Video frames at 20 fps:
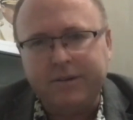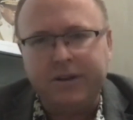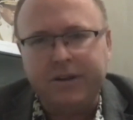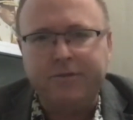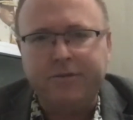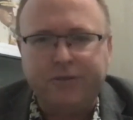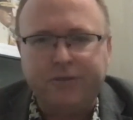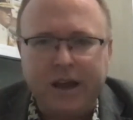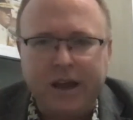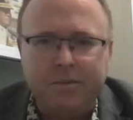
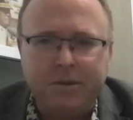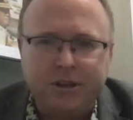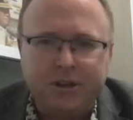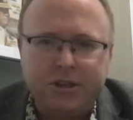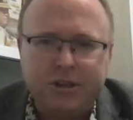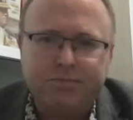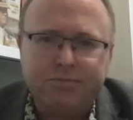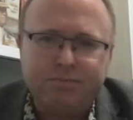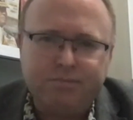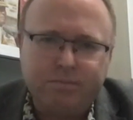
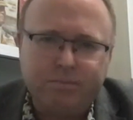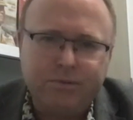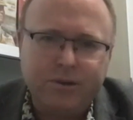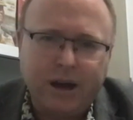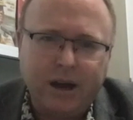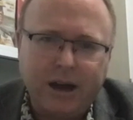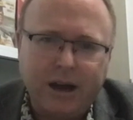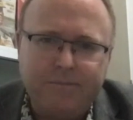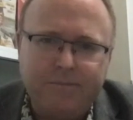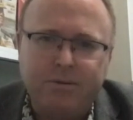famous
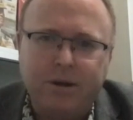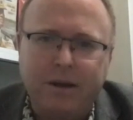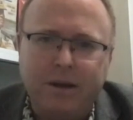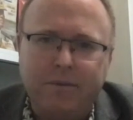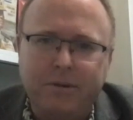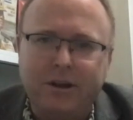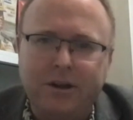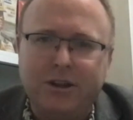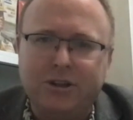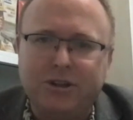Thai Prime
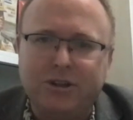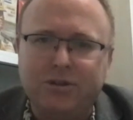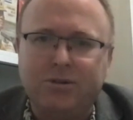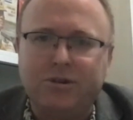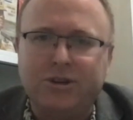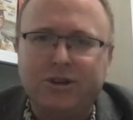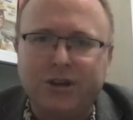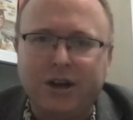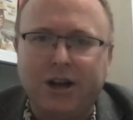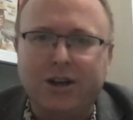Minister
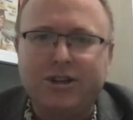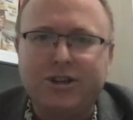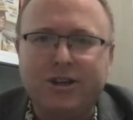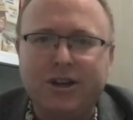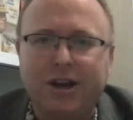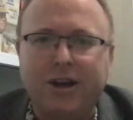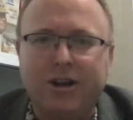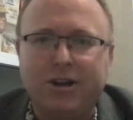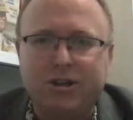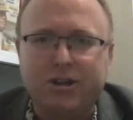
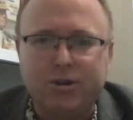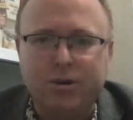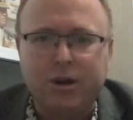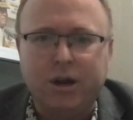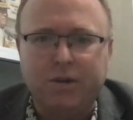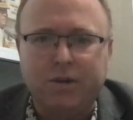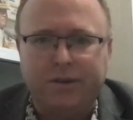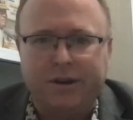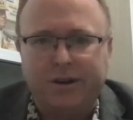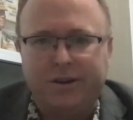Chachai
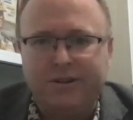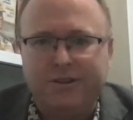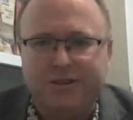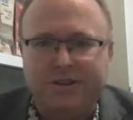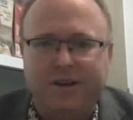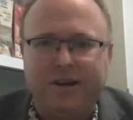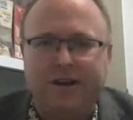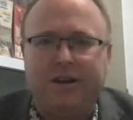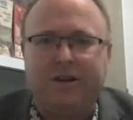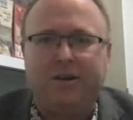Chunhavan
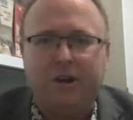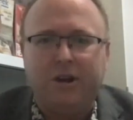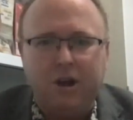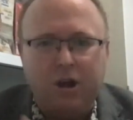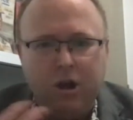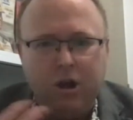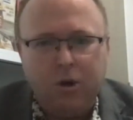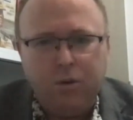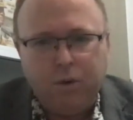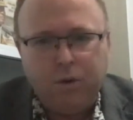said,
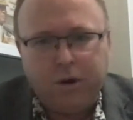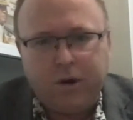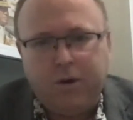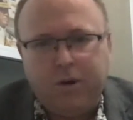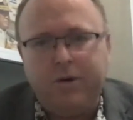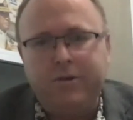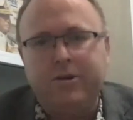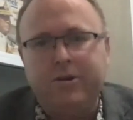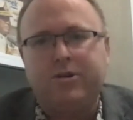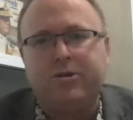we're
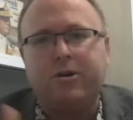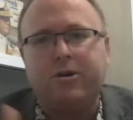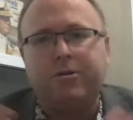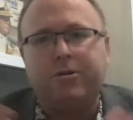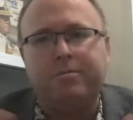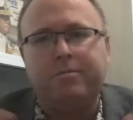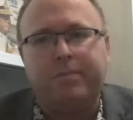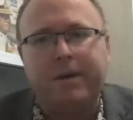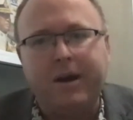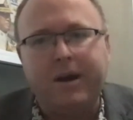going to
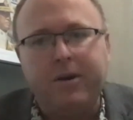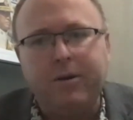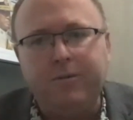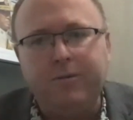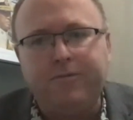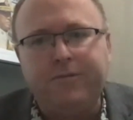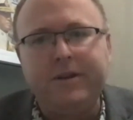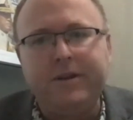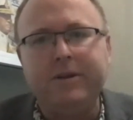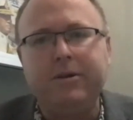turn
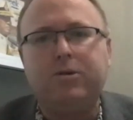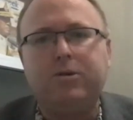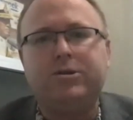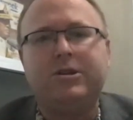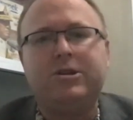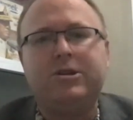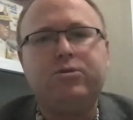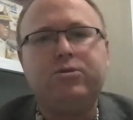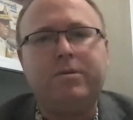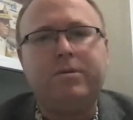battlefields
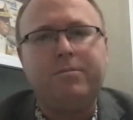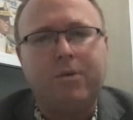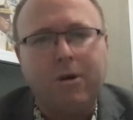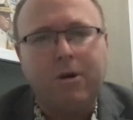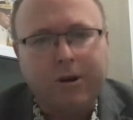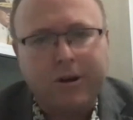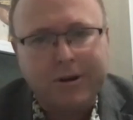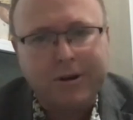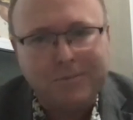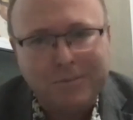into a
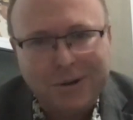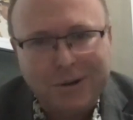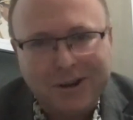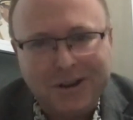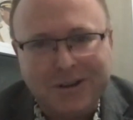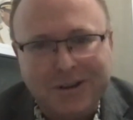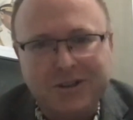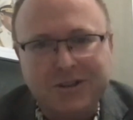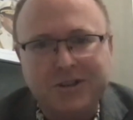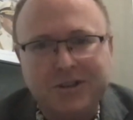
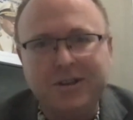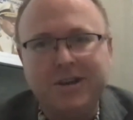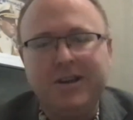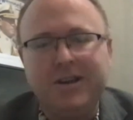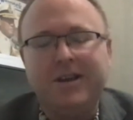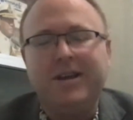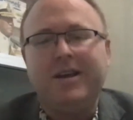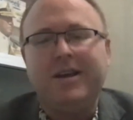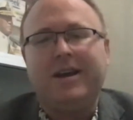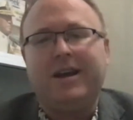marketplace.
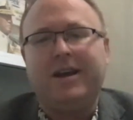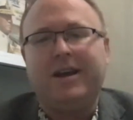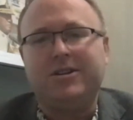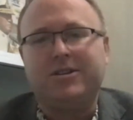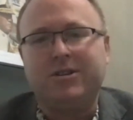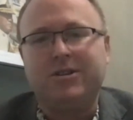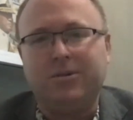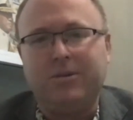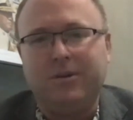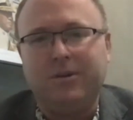And
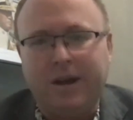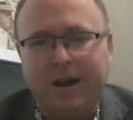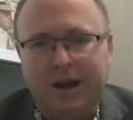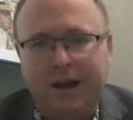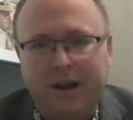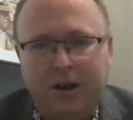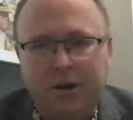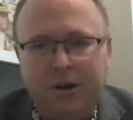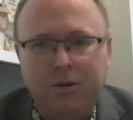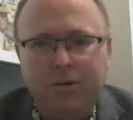so
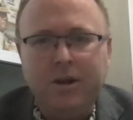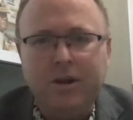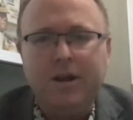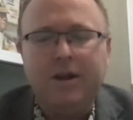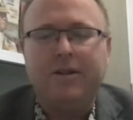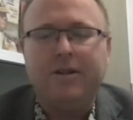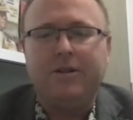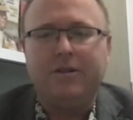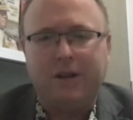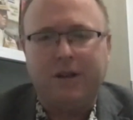now
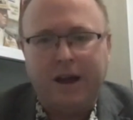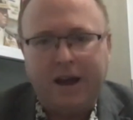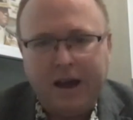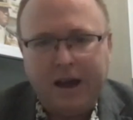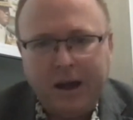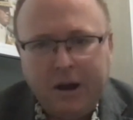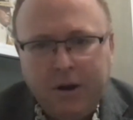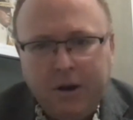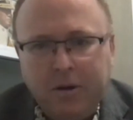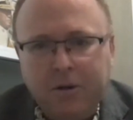
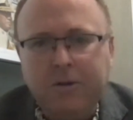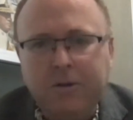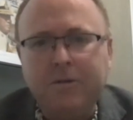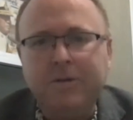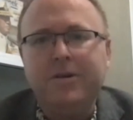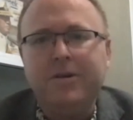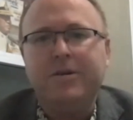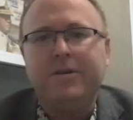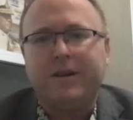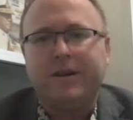Laos,
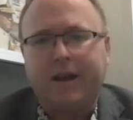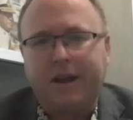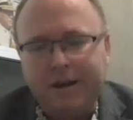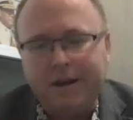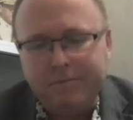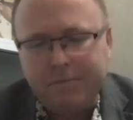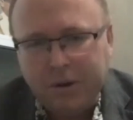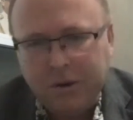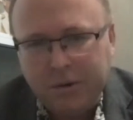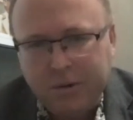
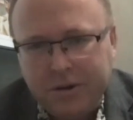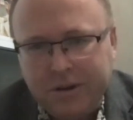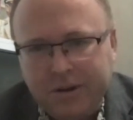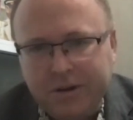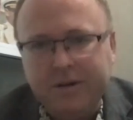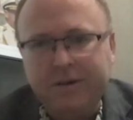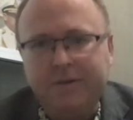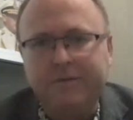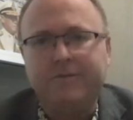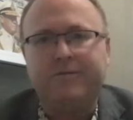
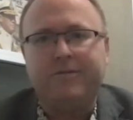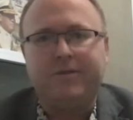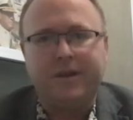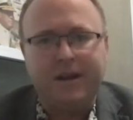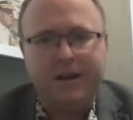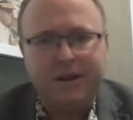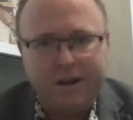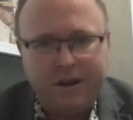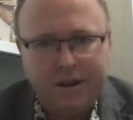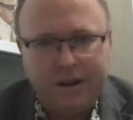Cambodia,
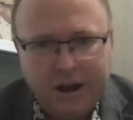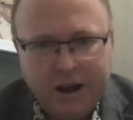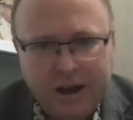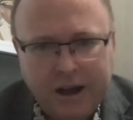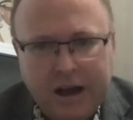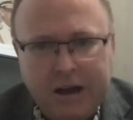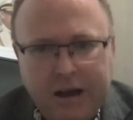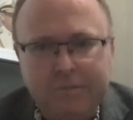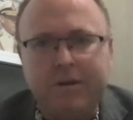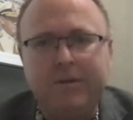
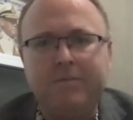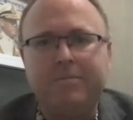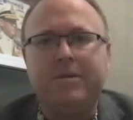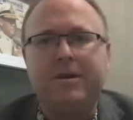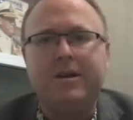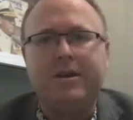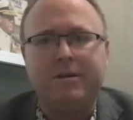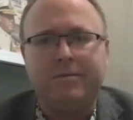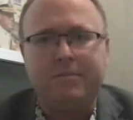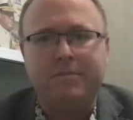Vietnam, and
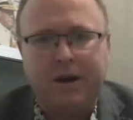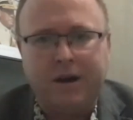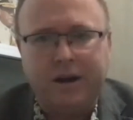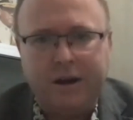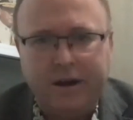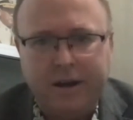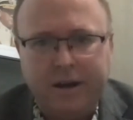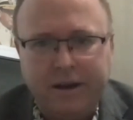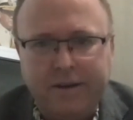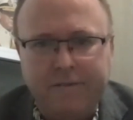
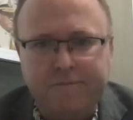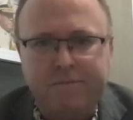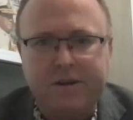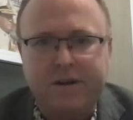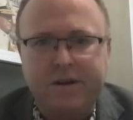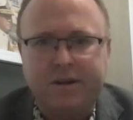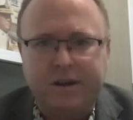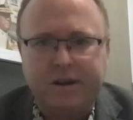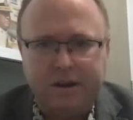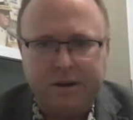Myanmar have
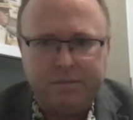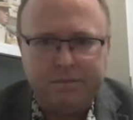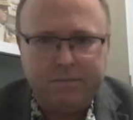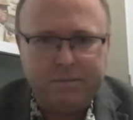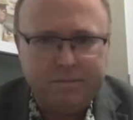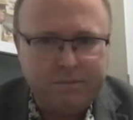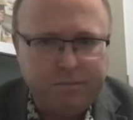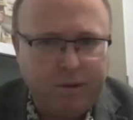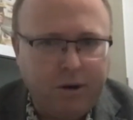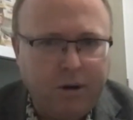
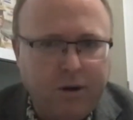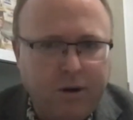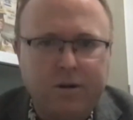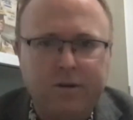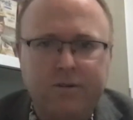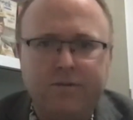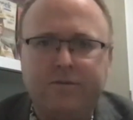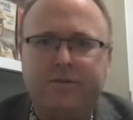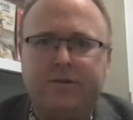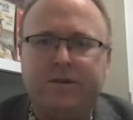become part
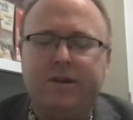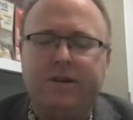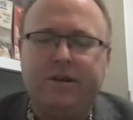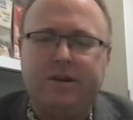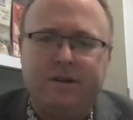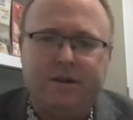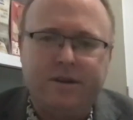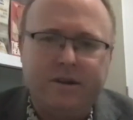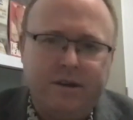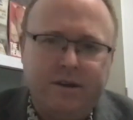of
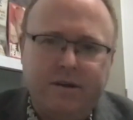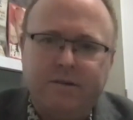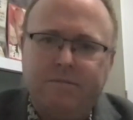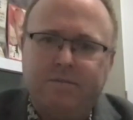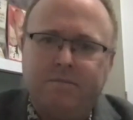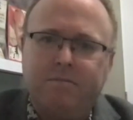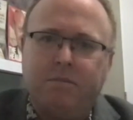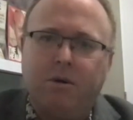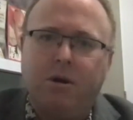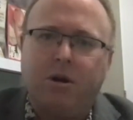the
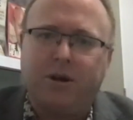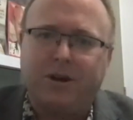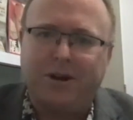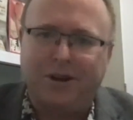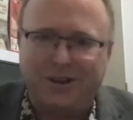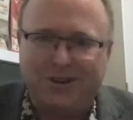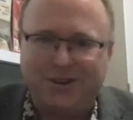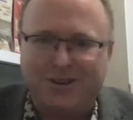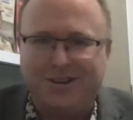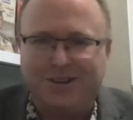
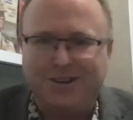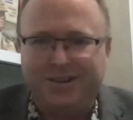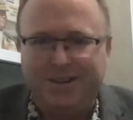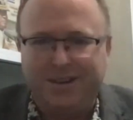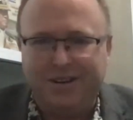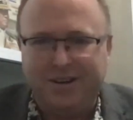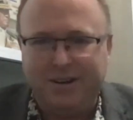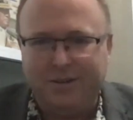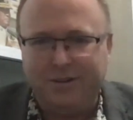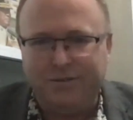market
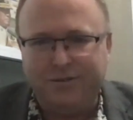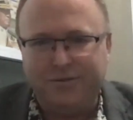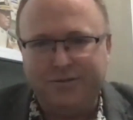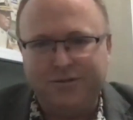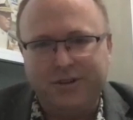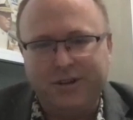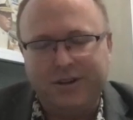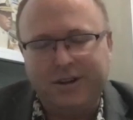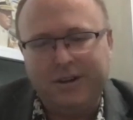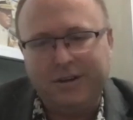of
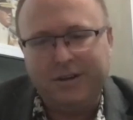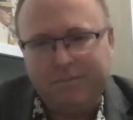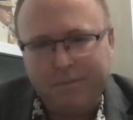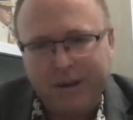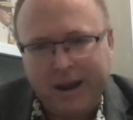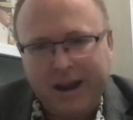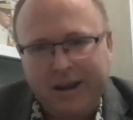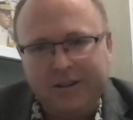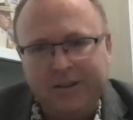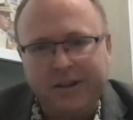
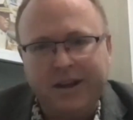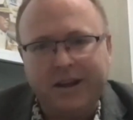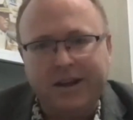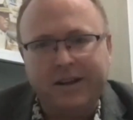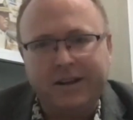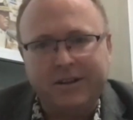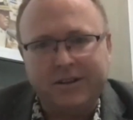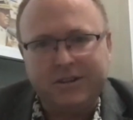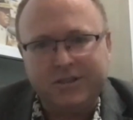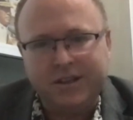
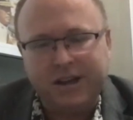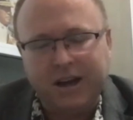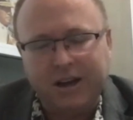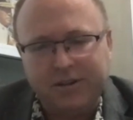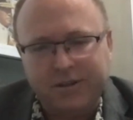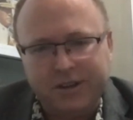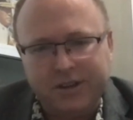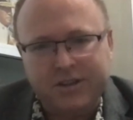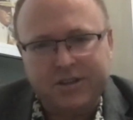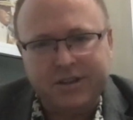mainland
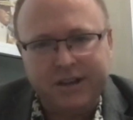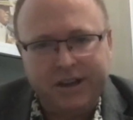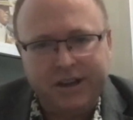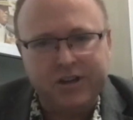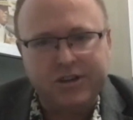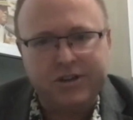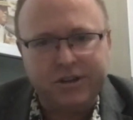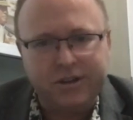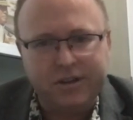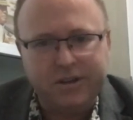Southeast
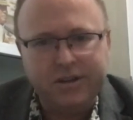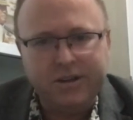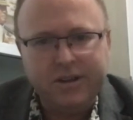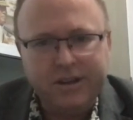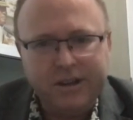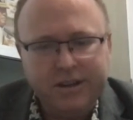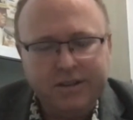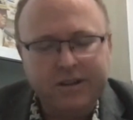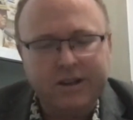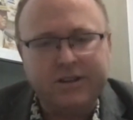Asia
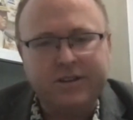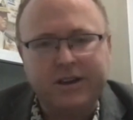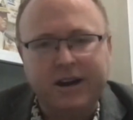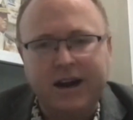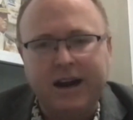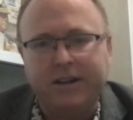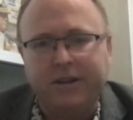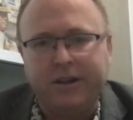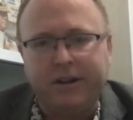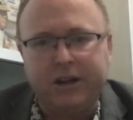that
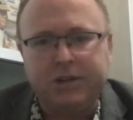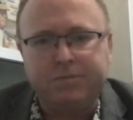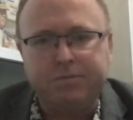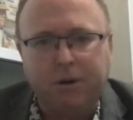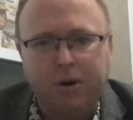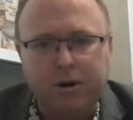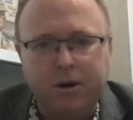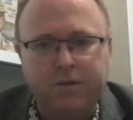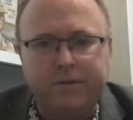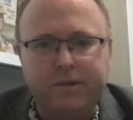Thailand is
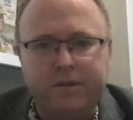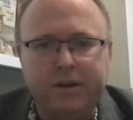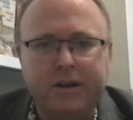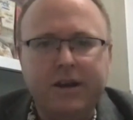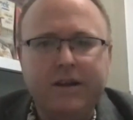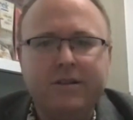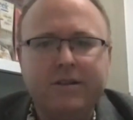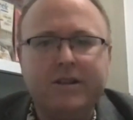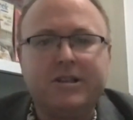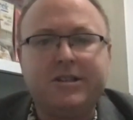part of, the
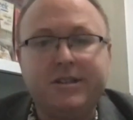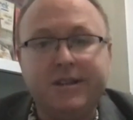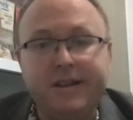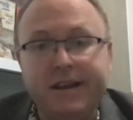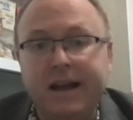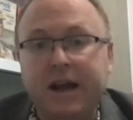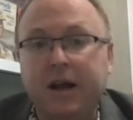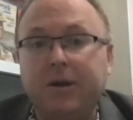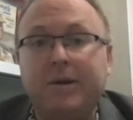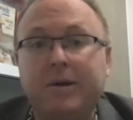
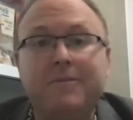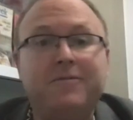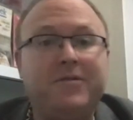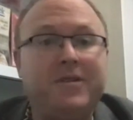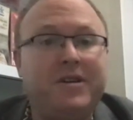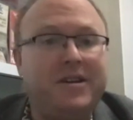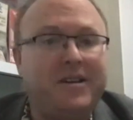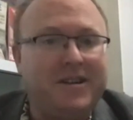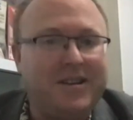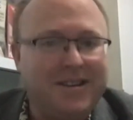
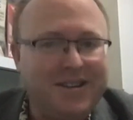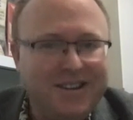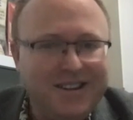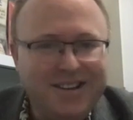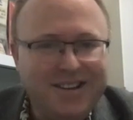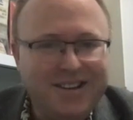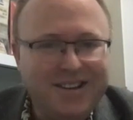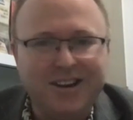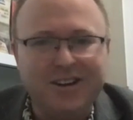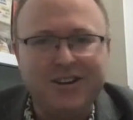CLMV
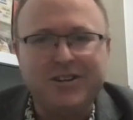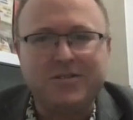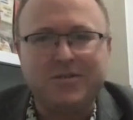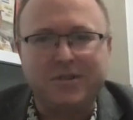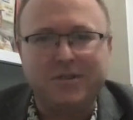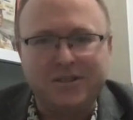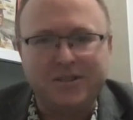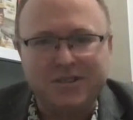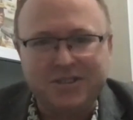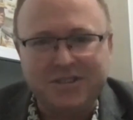
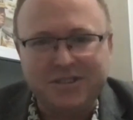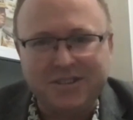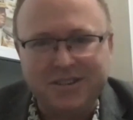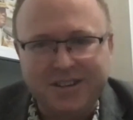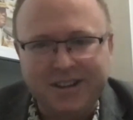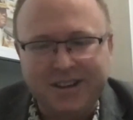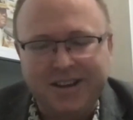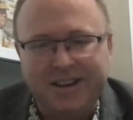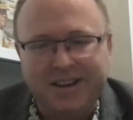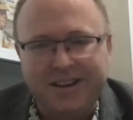countries,
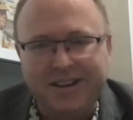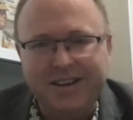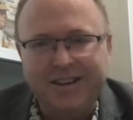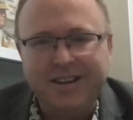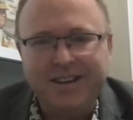okay?